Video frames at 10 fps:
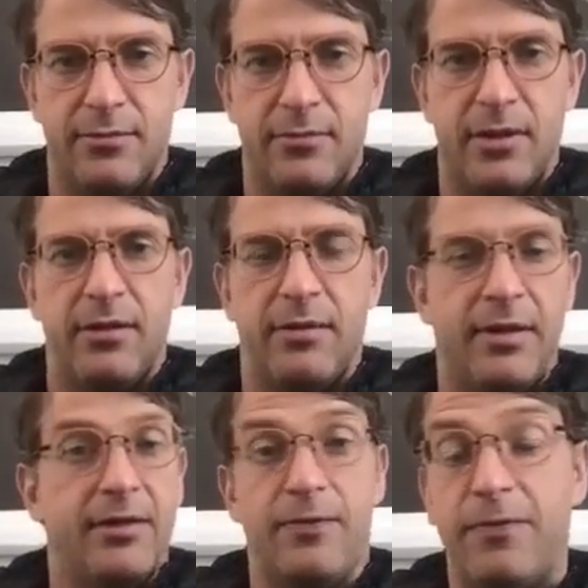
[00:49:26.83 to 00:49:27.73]
right and
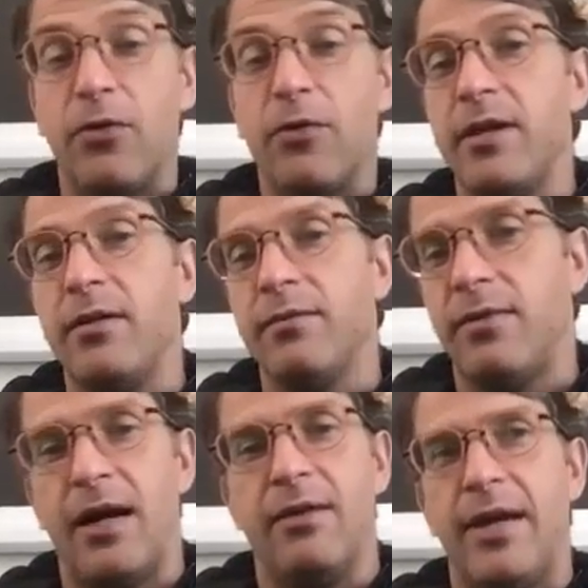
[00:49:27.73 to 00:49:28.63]
that's
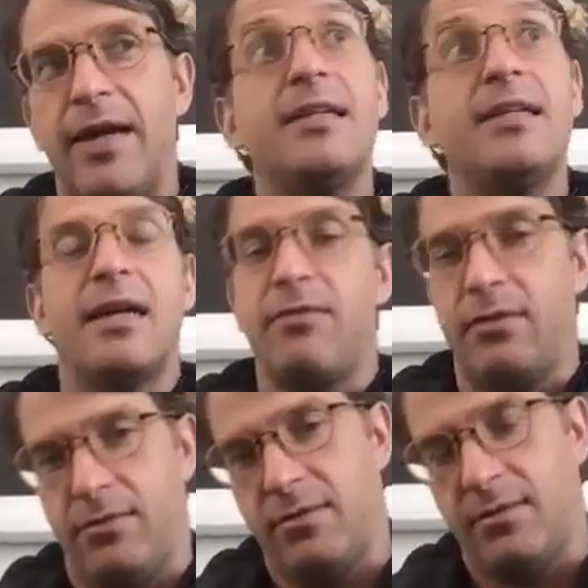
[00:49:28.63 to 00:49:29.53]
45
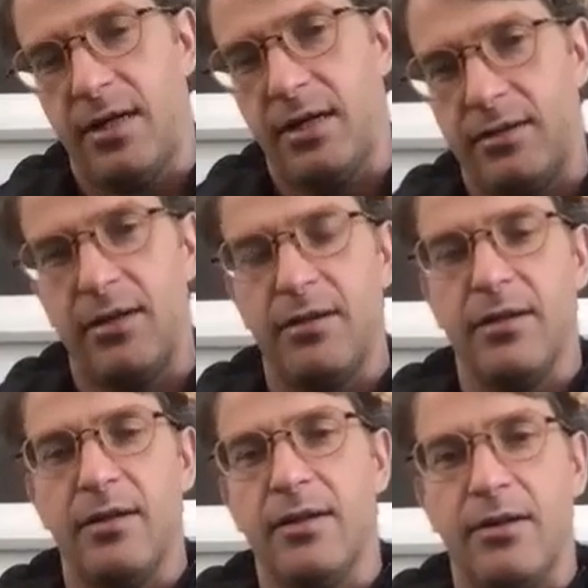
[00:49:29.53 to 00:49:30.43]
87 i can tell you
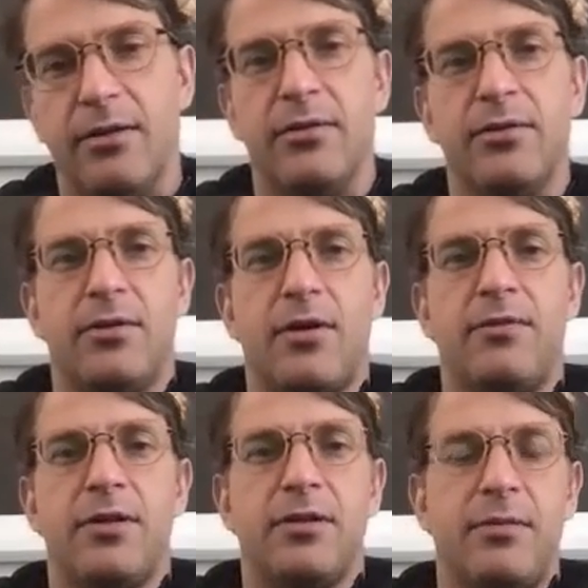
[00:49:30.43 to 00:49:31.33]
that you know there's a
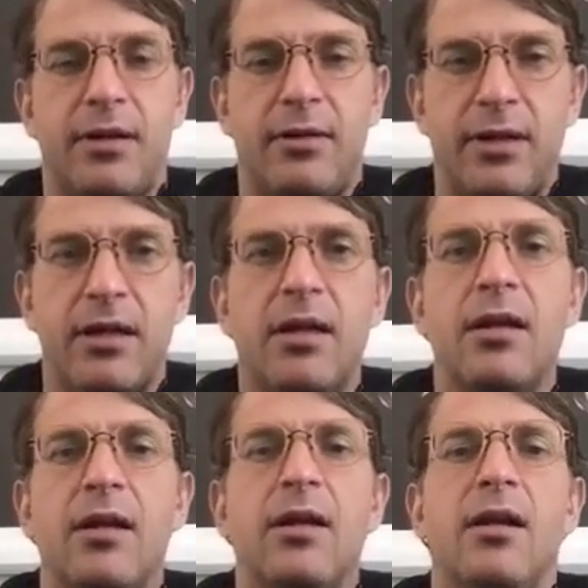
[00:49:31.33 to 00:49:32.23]
conversation about it right
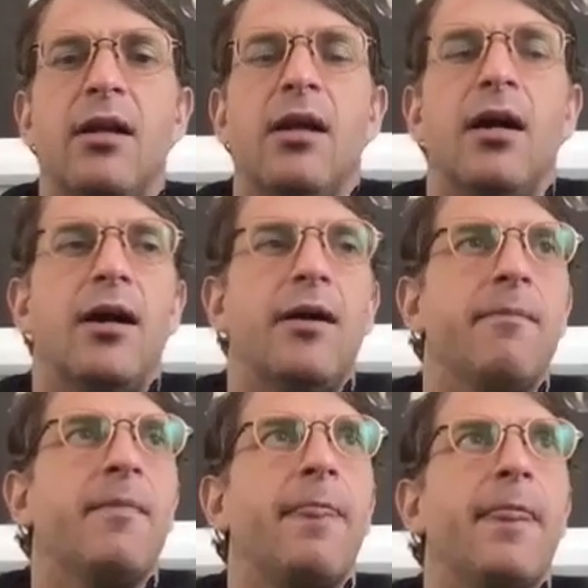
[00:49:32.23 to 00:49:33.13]

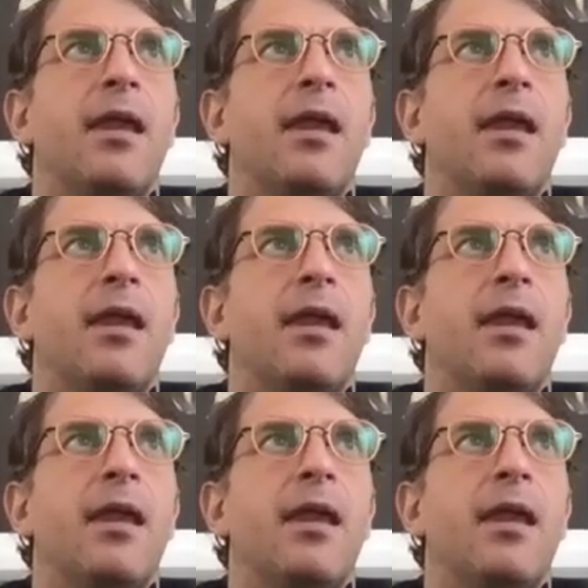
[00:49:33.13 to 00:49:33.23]
um